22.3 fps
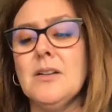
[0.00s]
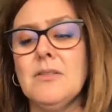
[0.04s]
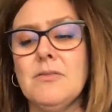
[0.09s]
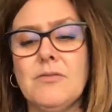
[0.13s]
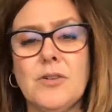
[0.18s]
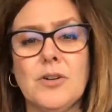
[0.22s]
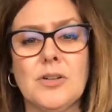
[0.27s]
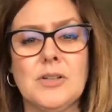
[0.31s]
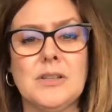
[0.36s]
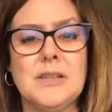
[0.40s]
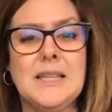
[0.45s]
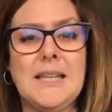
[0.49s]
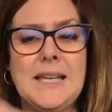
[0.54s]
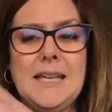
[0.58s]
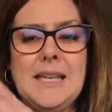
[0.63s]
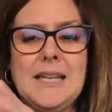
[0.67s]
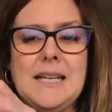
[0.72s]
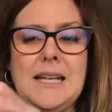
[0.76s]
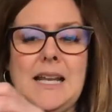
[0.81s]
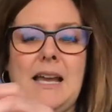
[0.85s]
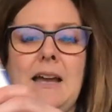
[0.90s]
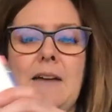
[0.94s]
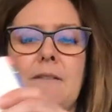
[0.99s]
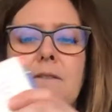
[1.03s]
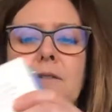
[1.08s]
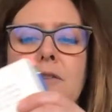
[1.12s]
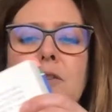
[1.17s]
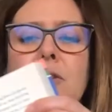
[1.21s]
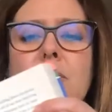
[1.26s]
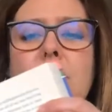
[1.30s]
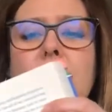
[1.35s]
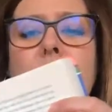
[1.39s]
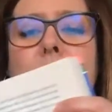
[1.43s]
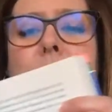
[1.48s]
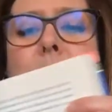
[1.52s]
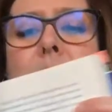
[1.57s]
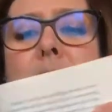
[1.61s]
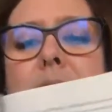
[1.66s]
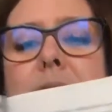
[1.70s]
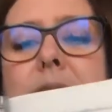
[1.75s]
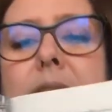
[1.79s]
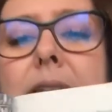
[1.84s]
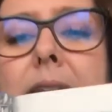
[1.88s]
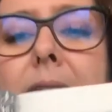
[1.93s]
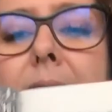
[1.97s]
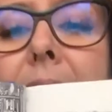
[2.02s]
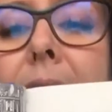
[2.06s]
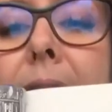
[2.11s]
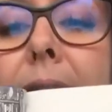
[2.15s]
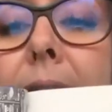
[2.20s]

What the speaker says: for a late afternoon snack.